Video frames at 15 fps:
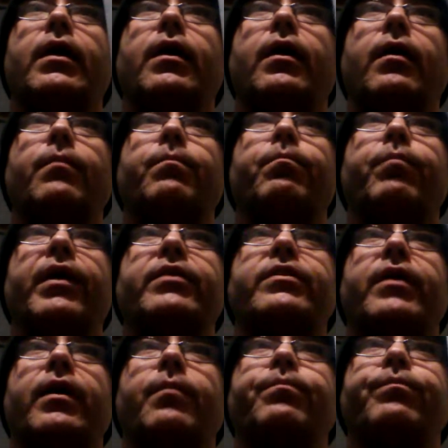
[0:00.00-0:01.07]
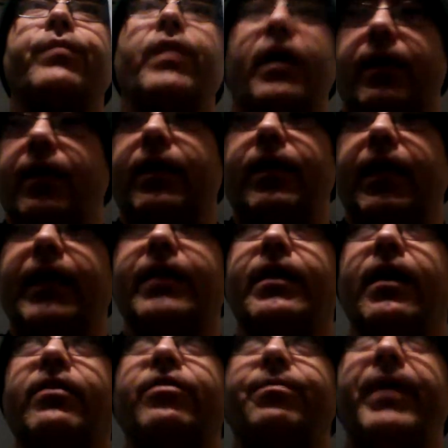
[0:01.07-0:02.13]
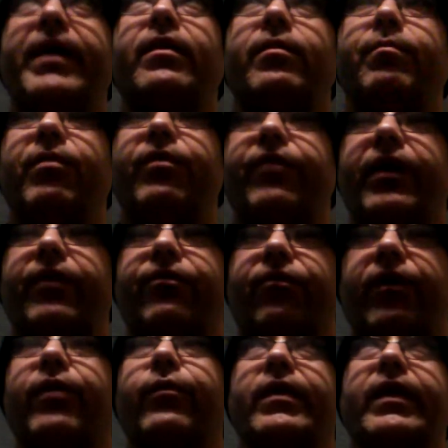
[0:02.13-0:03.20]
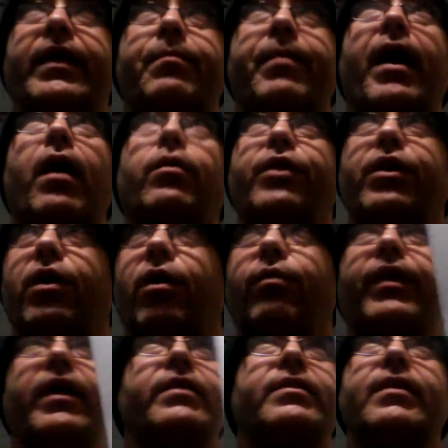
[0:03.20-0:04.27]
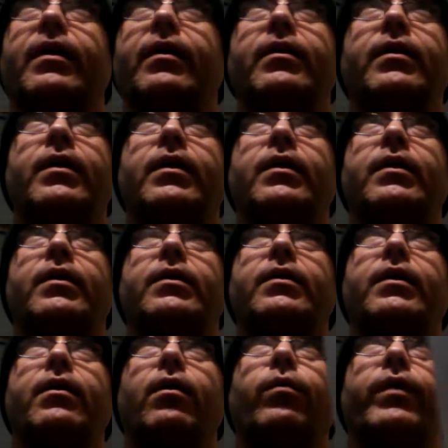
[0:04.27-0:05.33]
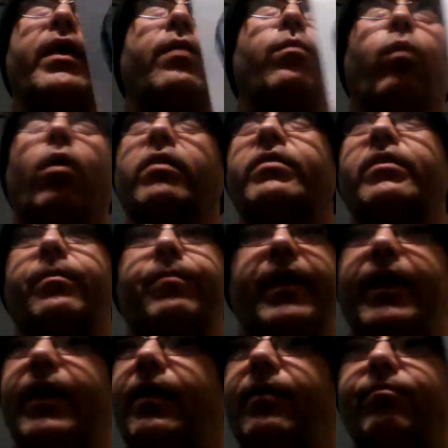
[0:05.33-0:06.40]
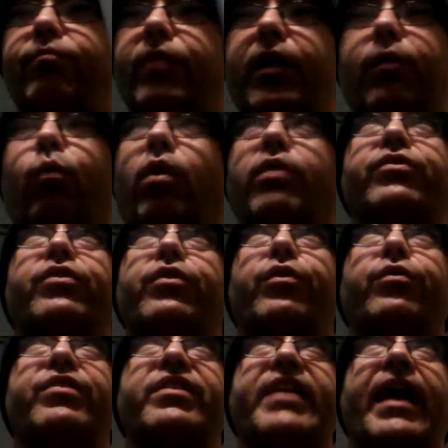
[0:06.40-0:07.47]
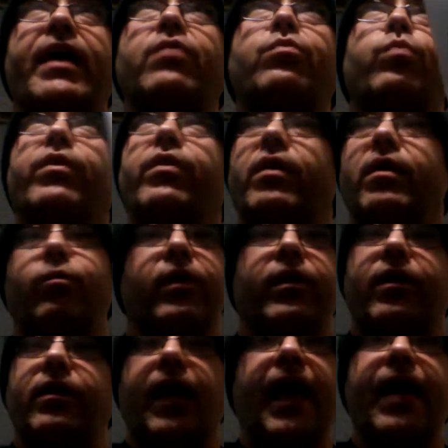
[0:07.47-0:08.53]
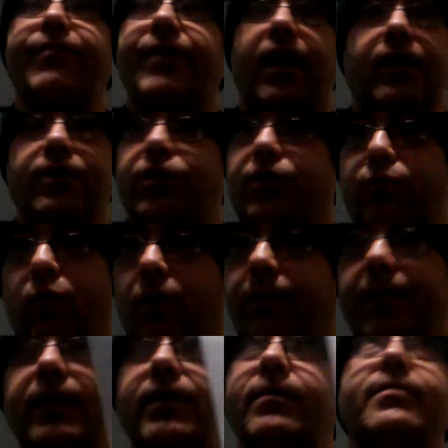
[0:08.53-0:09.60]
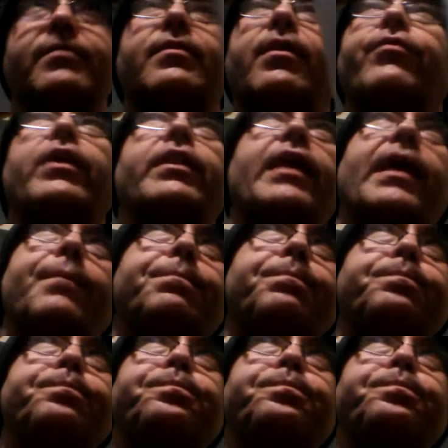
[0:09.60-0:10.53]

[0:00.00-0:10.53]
But he does speak in the movie frequently about that he wants to do sex with a live conscious woman and stuff like that.